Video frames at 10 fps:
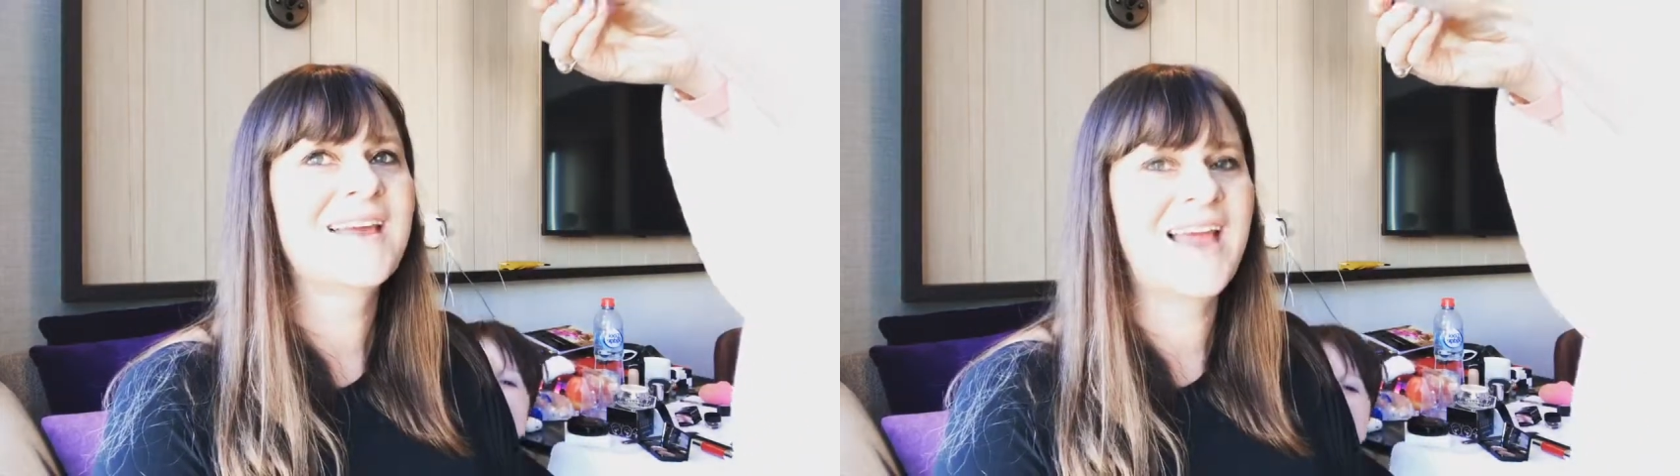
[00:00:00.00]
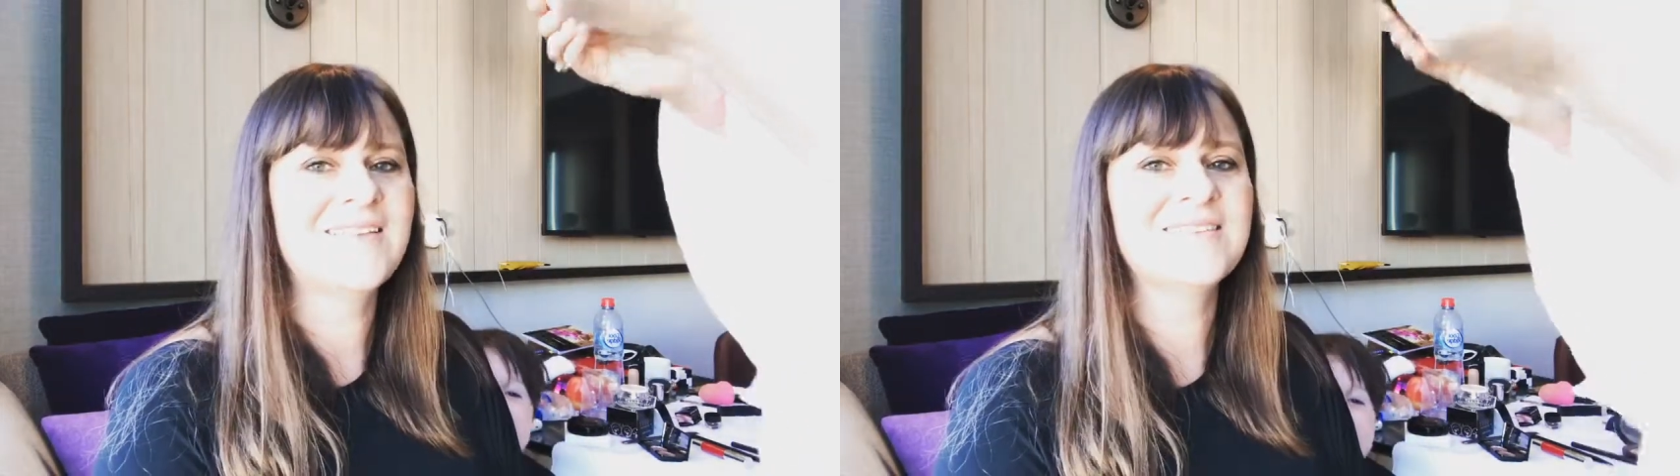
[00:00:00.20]

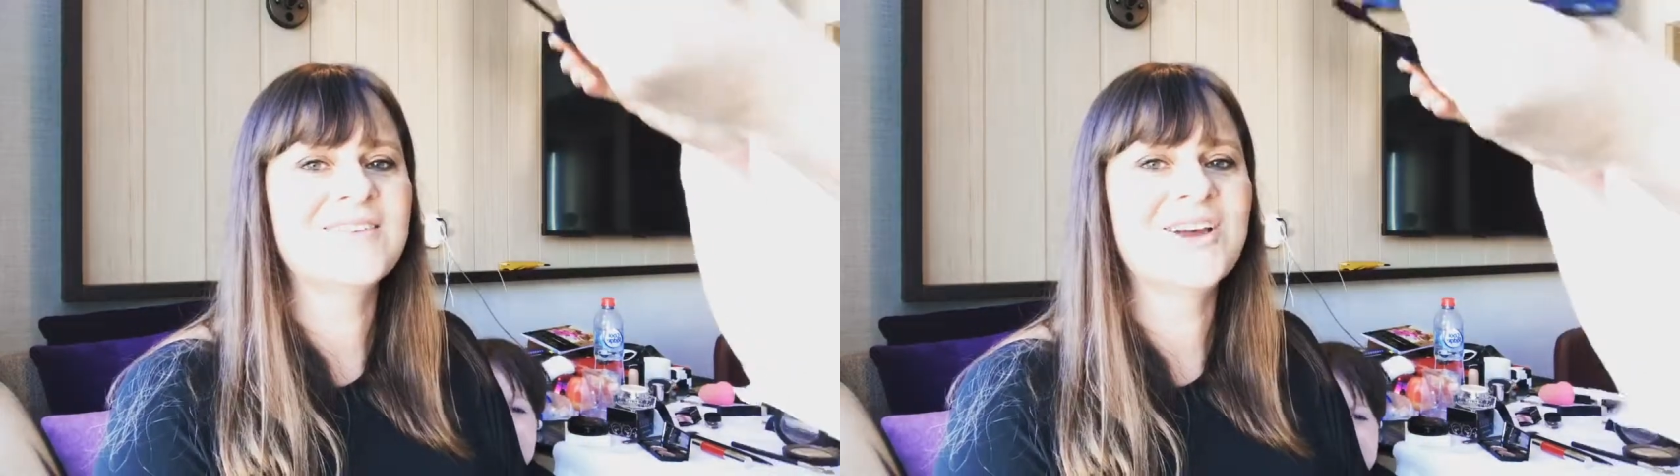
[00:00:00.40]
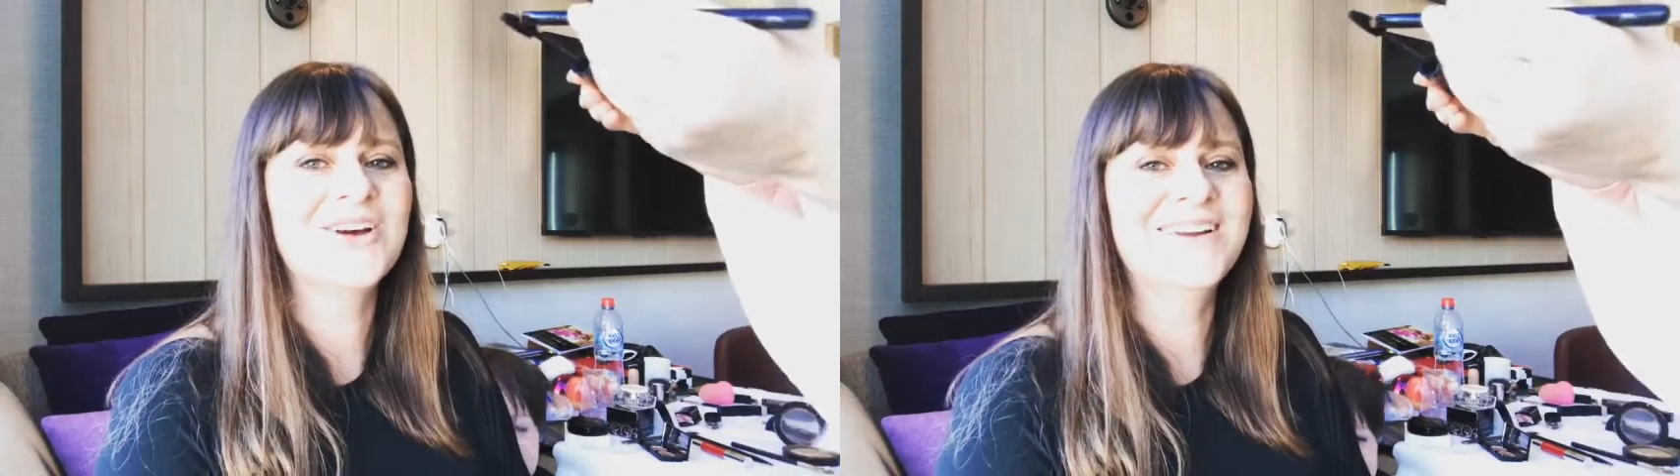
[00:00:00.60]
as a
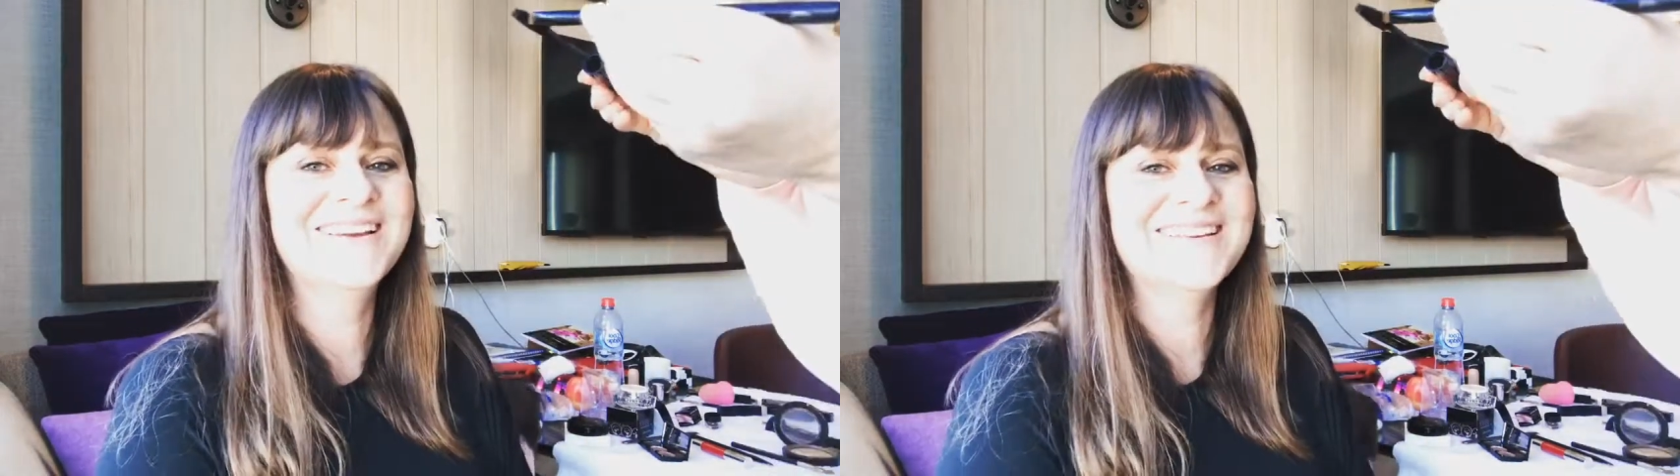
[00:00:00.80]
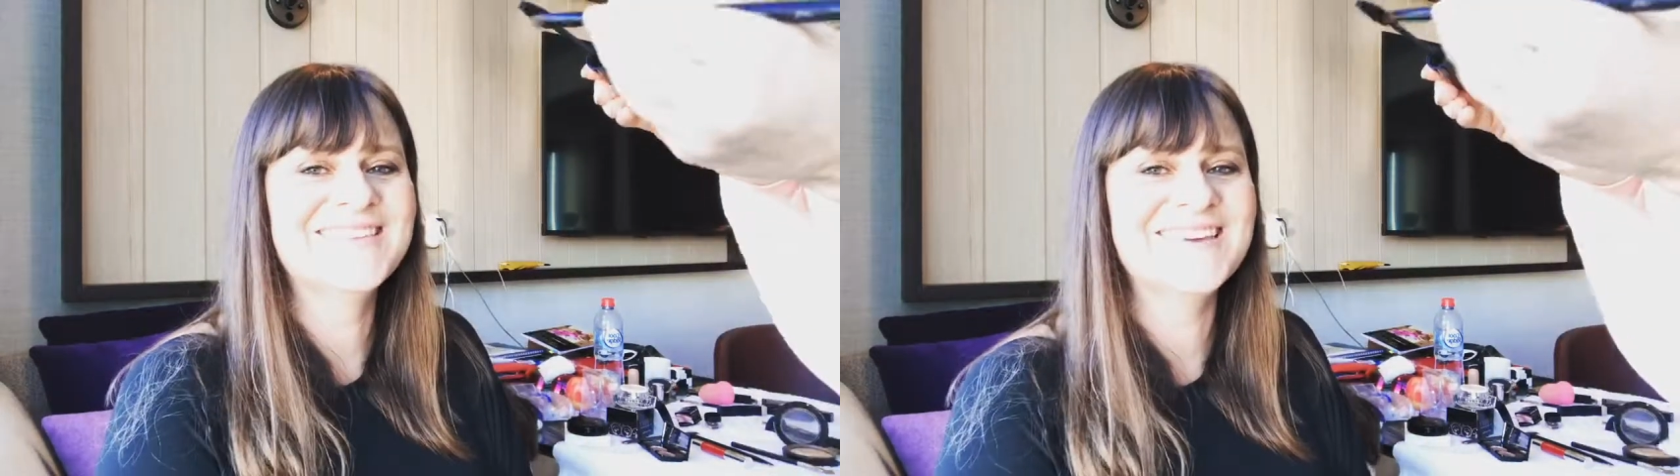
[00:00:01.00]

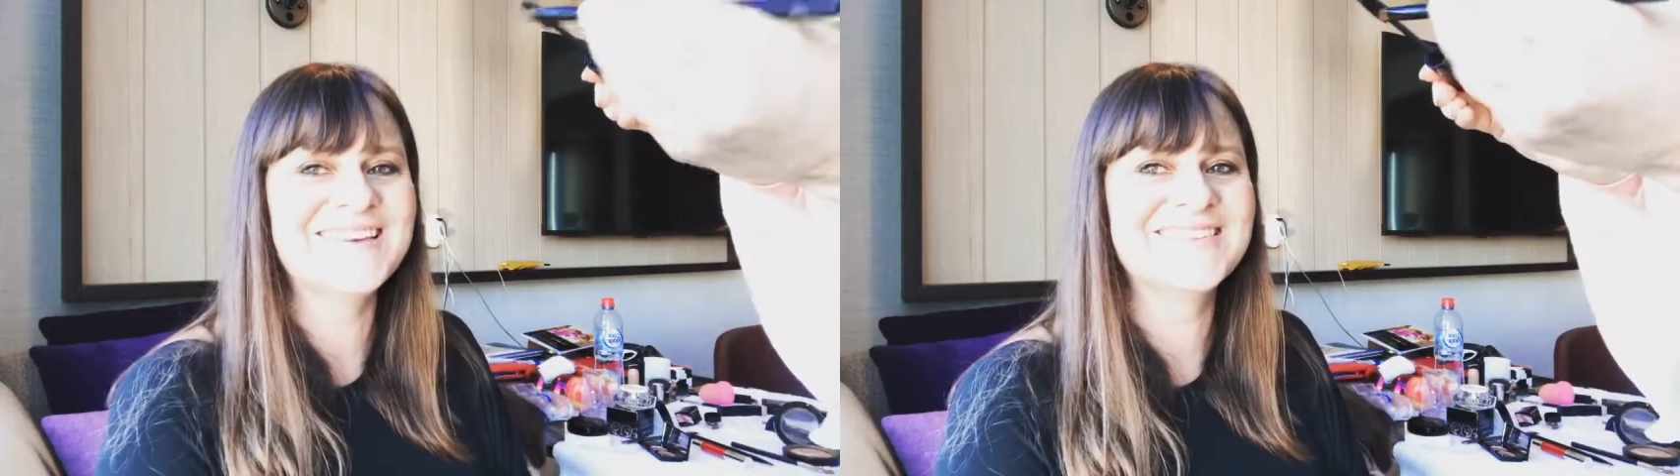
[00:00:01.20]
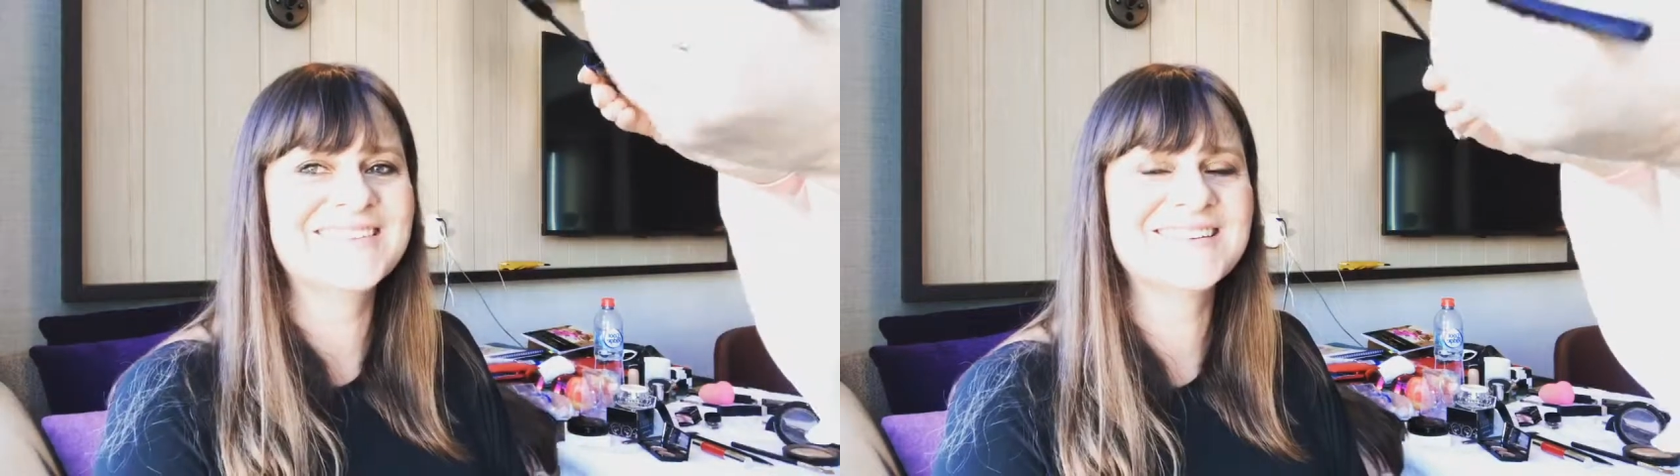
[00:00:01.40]

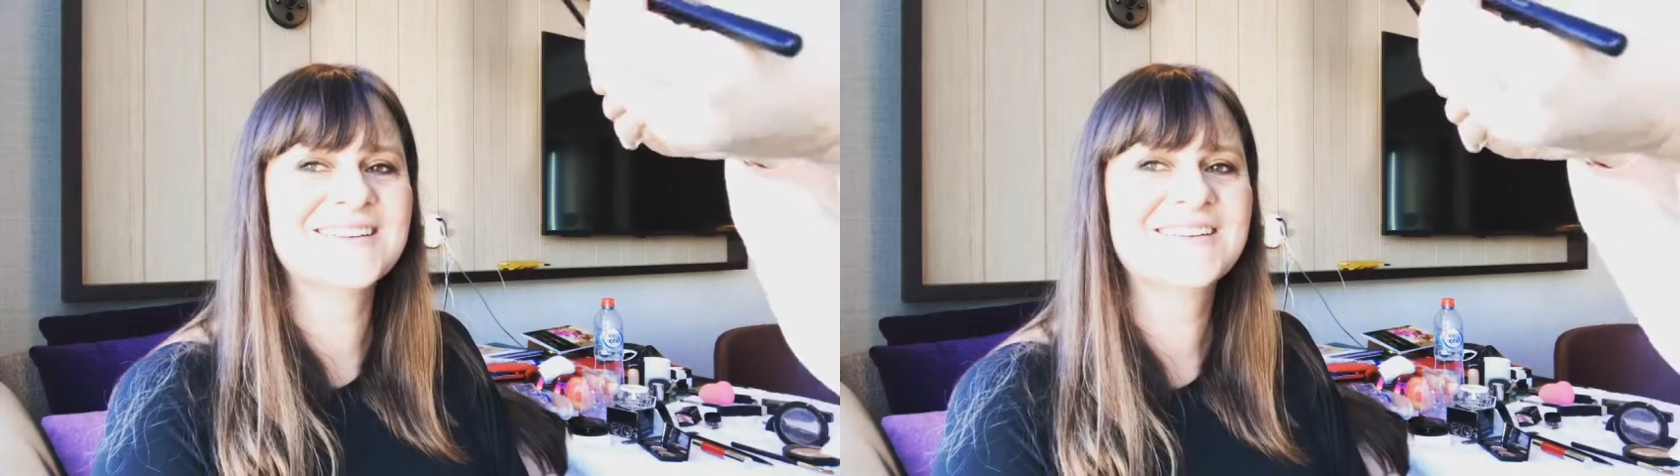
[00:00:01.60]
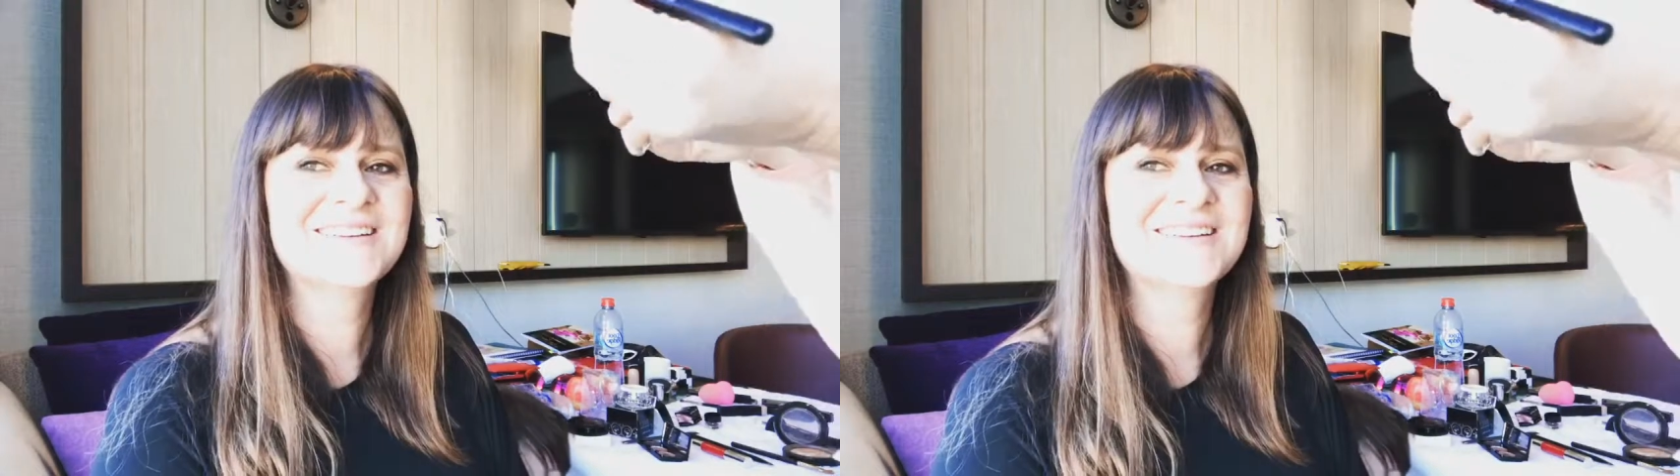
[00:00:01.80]
psychologist.